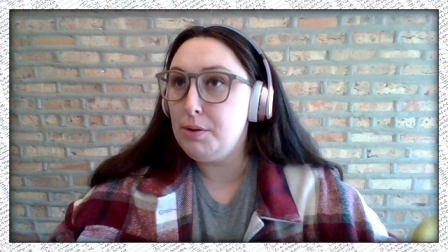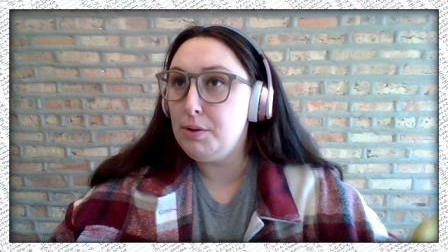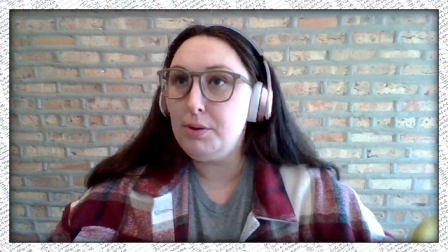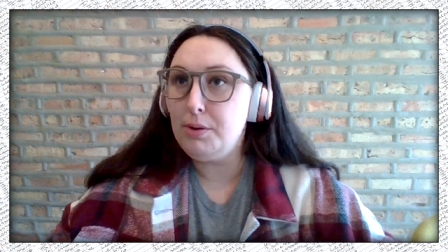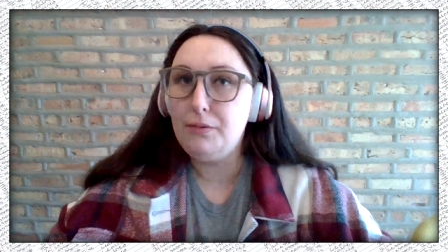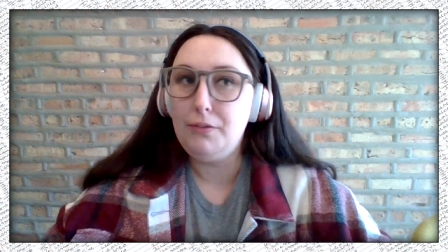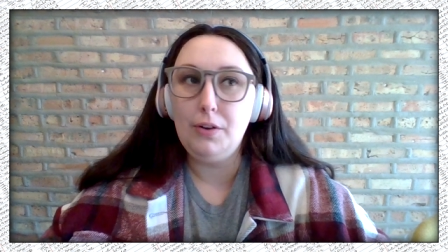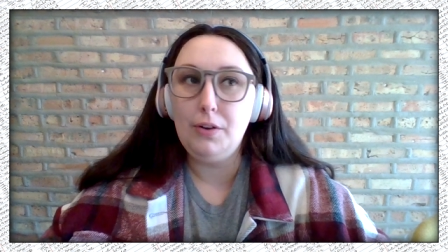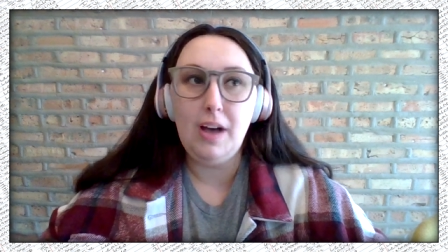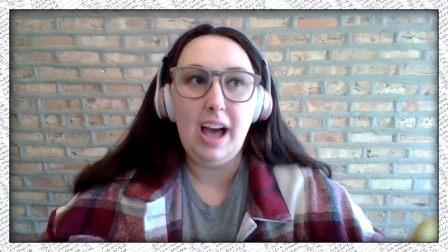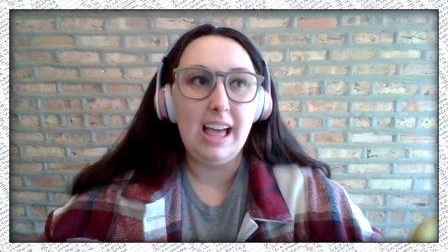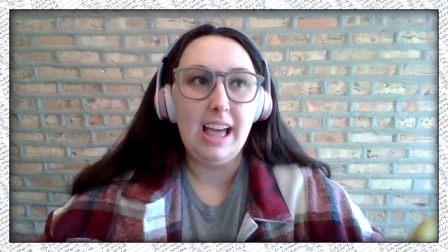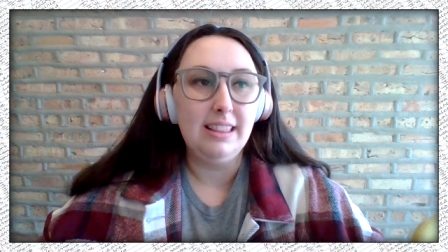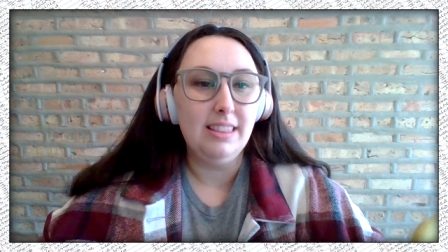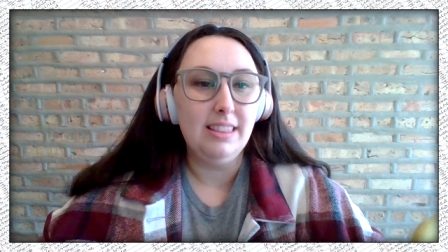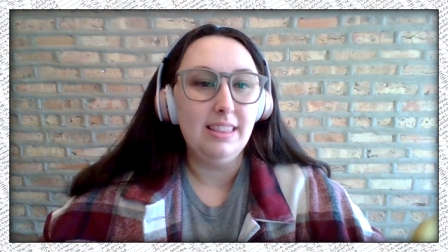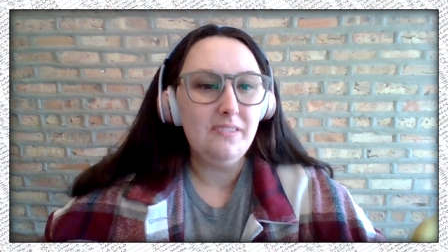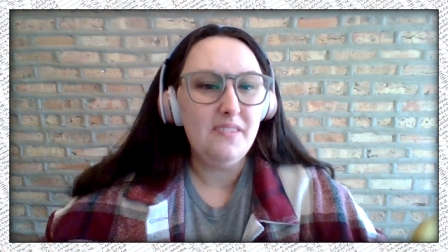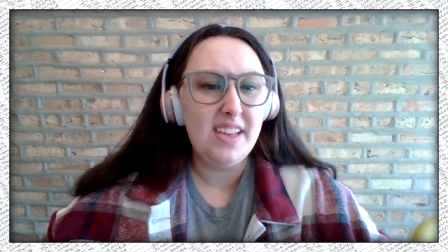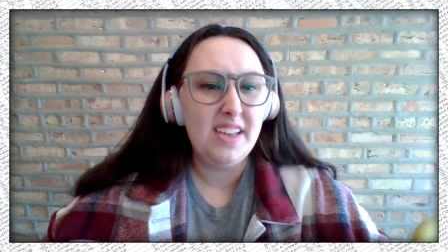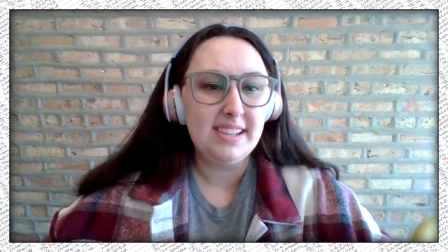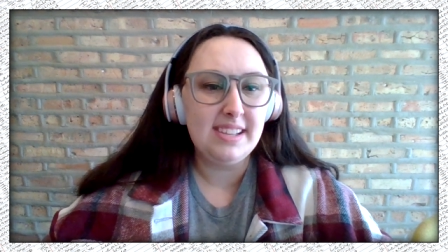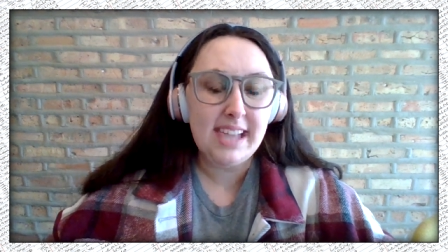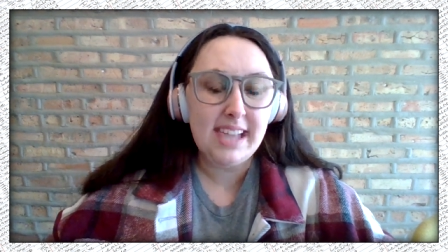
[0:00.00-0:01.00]
beautiful. I
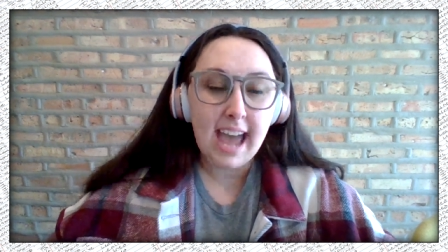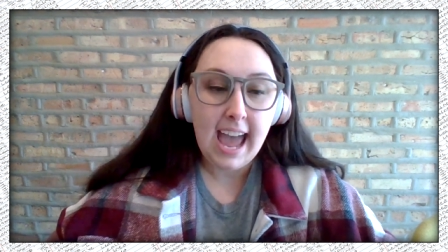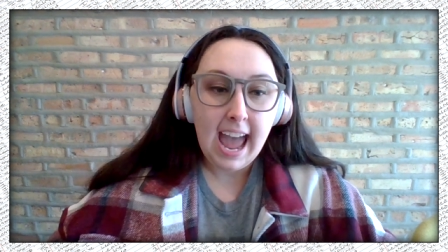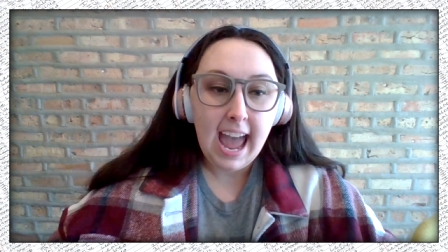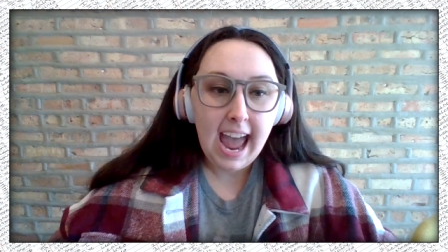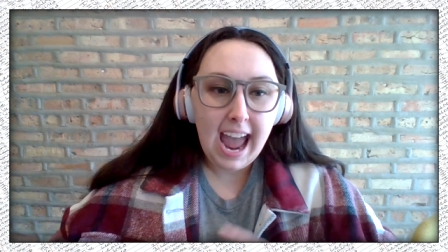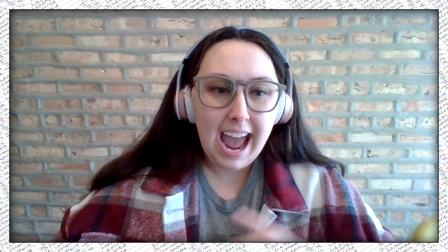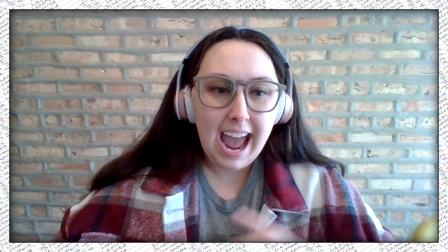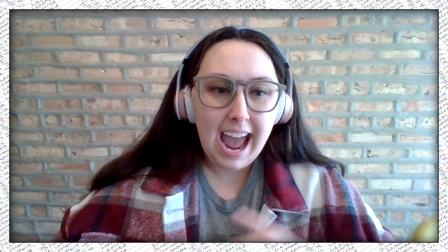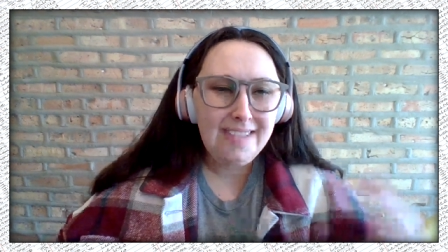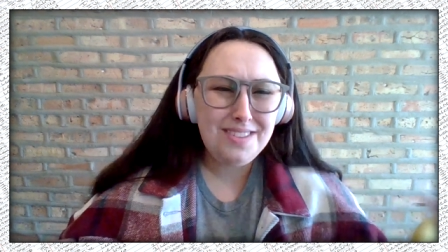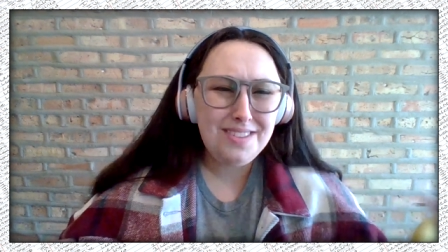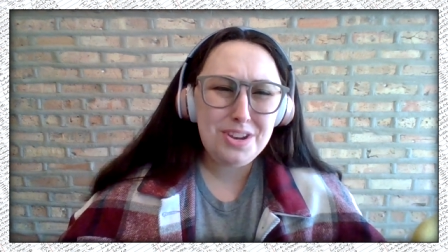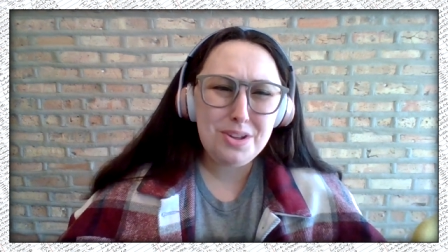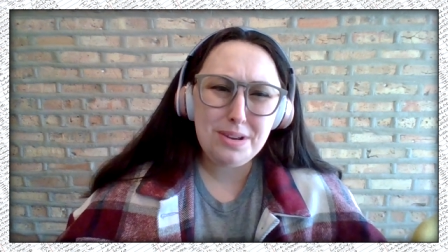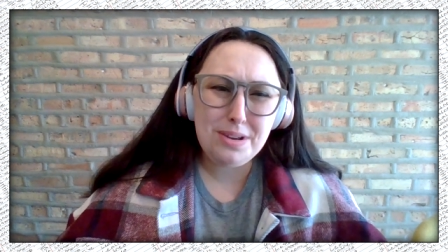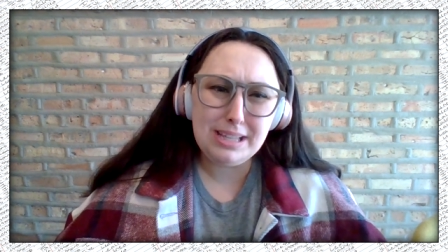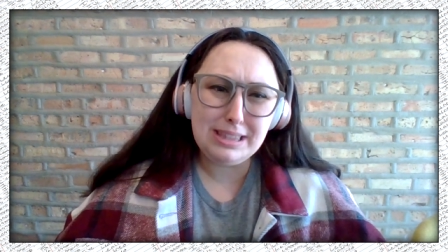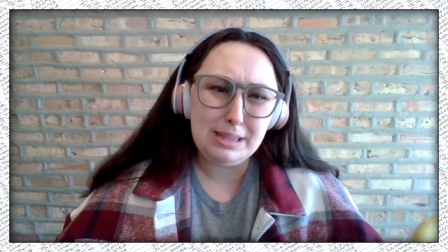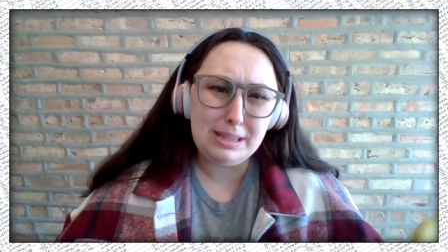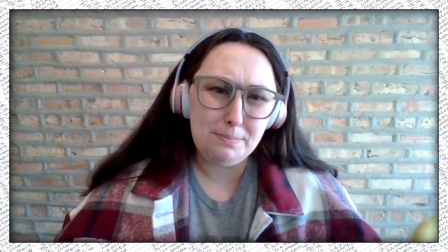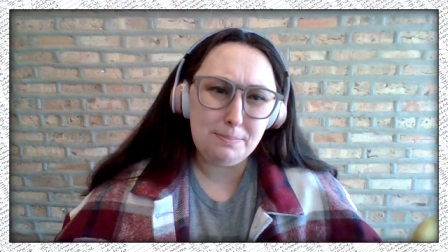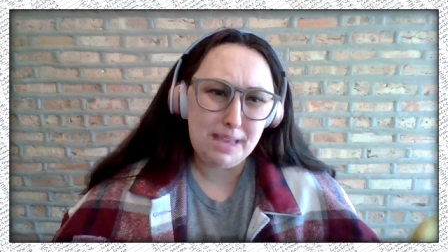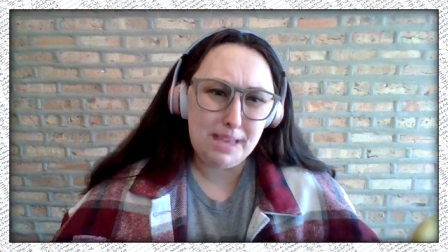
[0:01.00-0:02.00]
love this." And then you
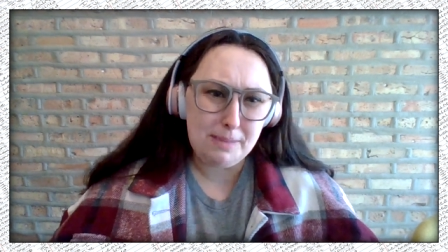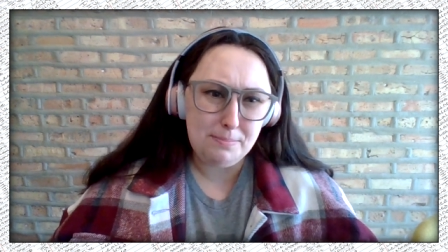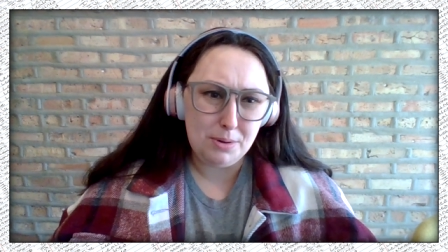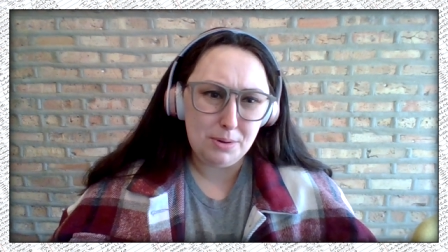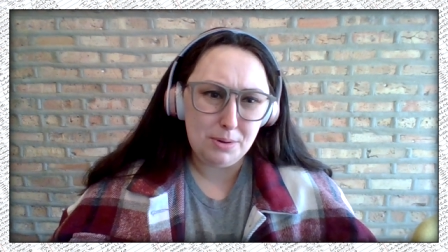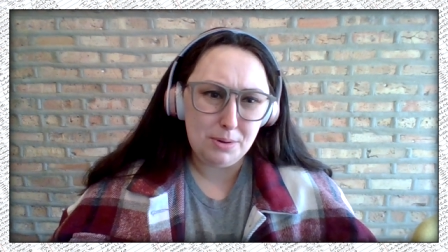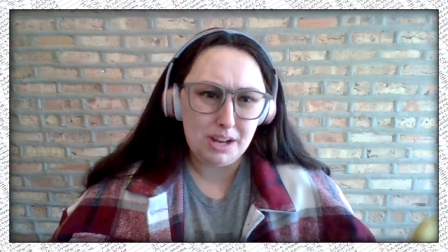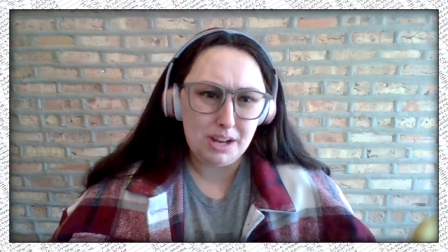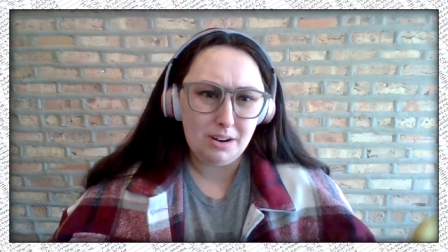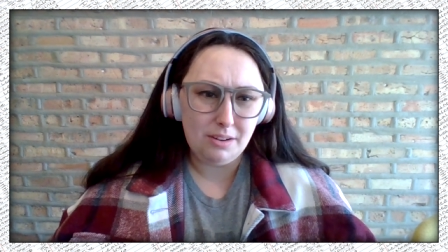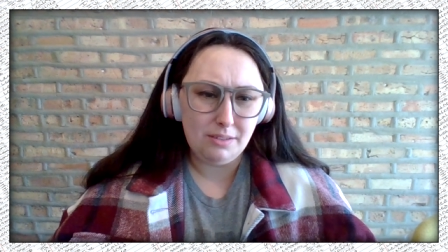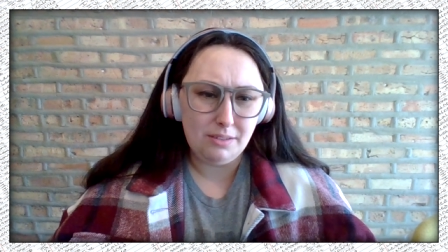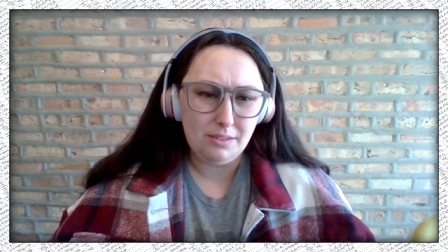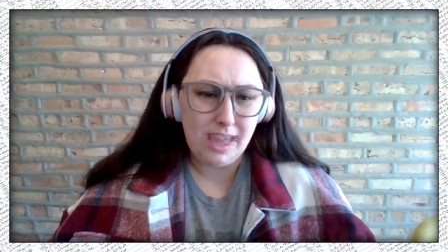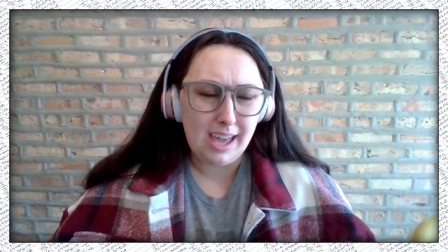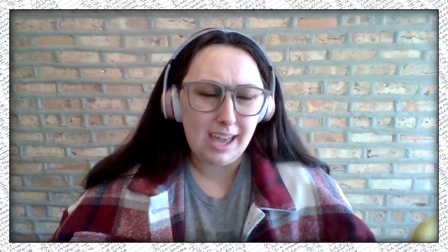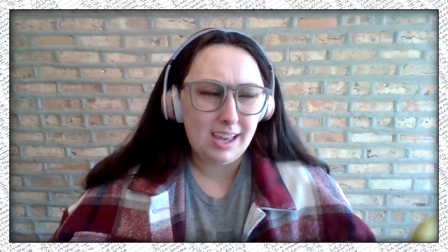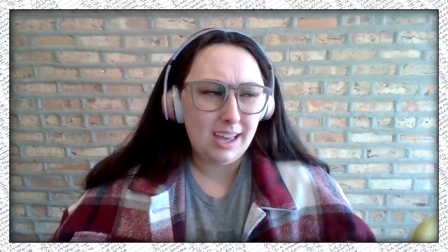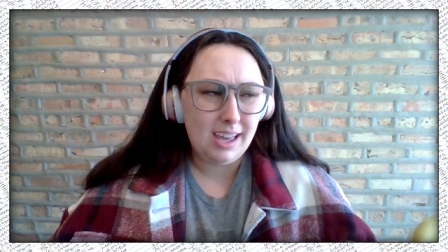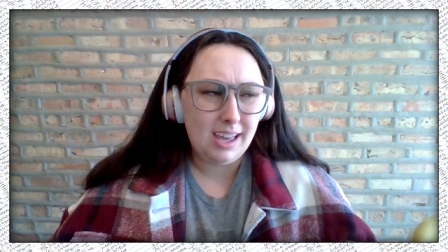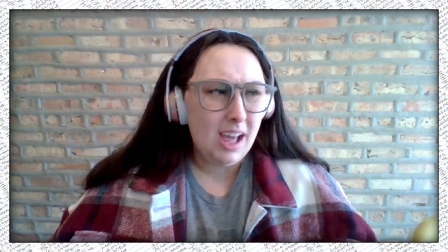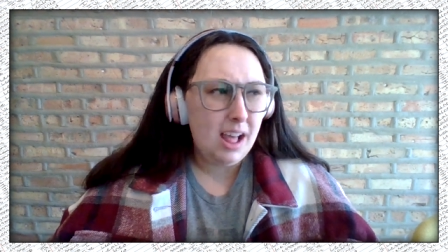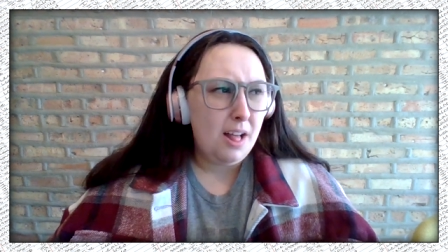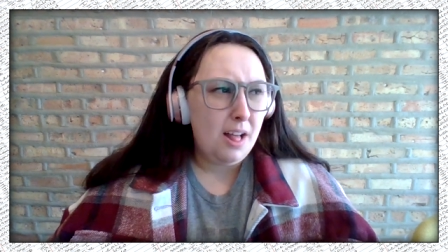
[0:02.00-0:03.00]
get the people that are like,